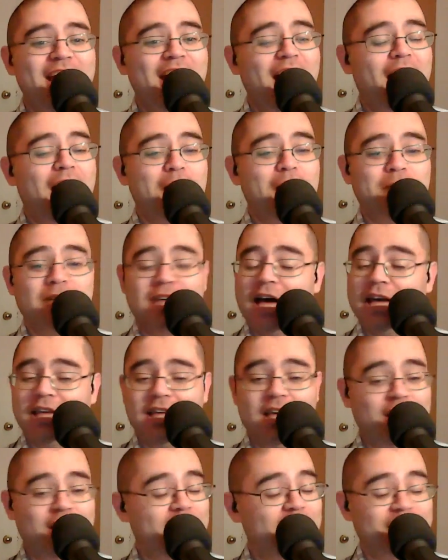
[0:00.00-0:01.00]
But
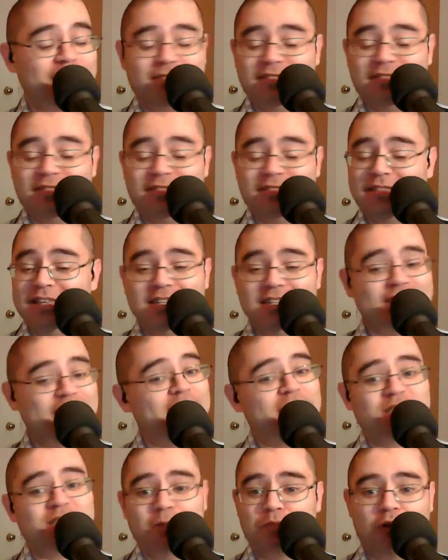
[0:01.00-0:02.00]
yeah, this
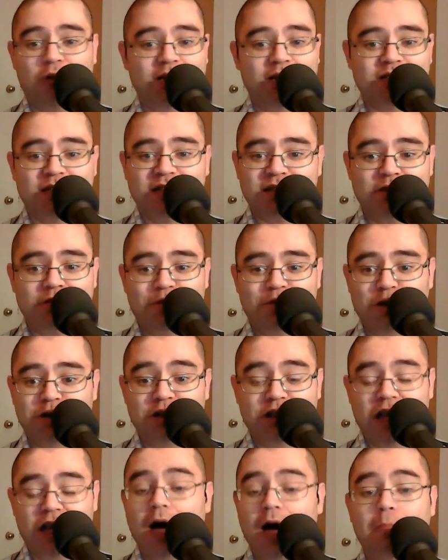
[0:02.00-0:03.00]
is the process,
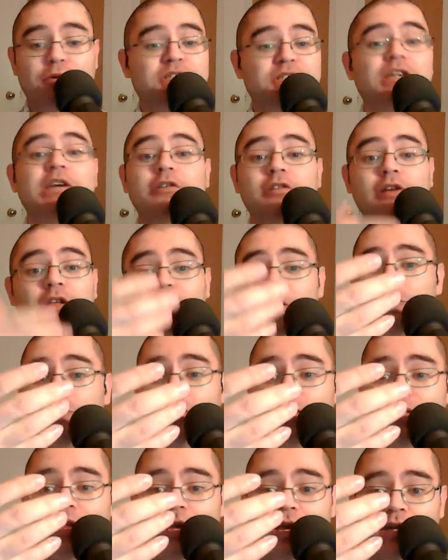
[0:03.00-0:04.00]
unfortunately. Particularly
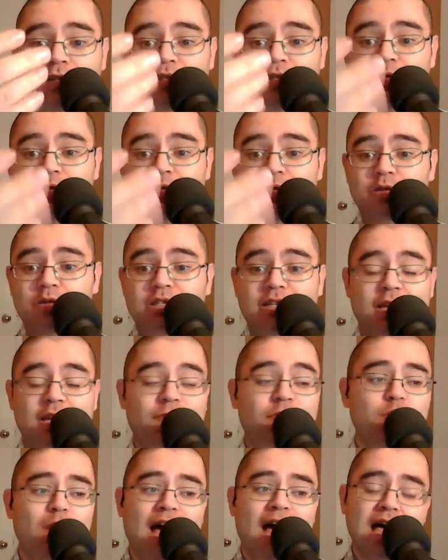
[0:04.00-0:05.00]
with 2, if
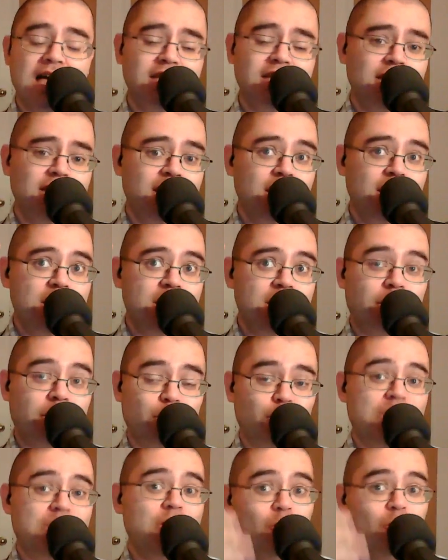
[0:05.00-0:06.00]
you had
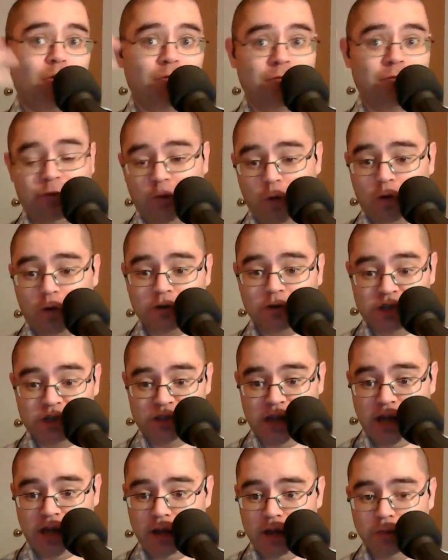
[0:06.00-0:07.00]
3 or 4
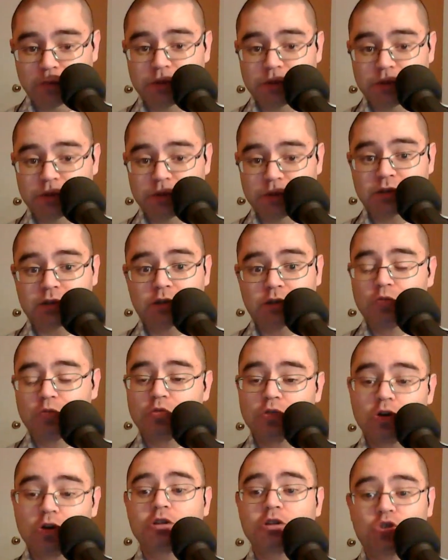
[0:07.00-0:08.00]
subs, you
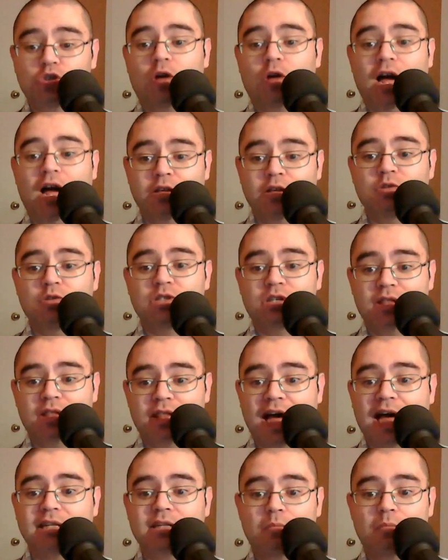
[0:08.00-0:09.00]
could try using
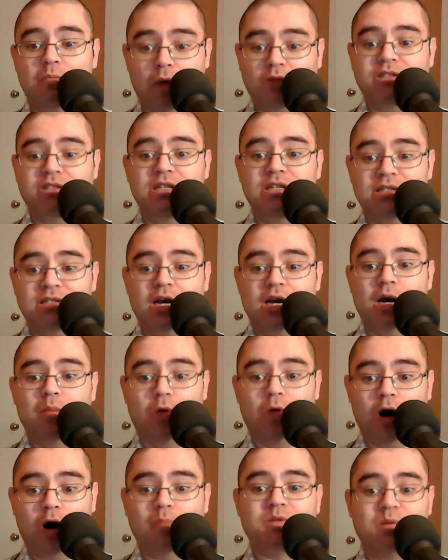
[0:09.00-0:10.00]
that
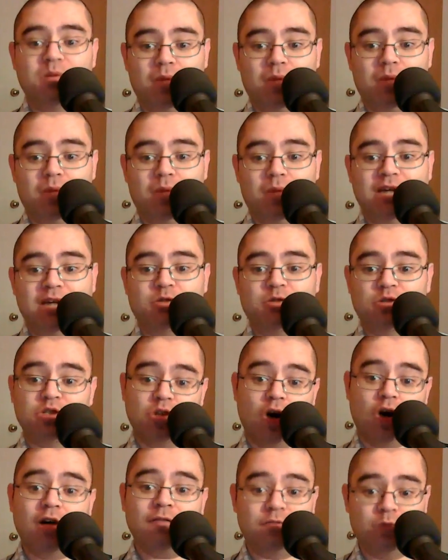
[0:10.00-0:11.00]
multi-sub optimizer
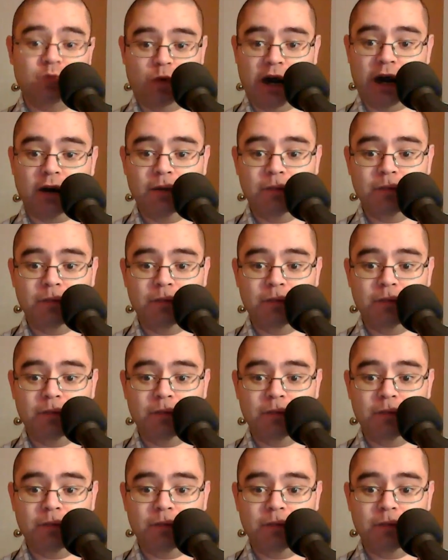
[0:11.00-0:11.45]
software,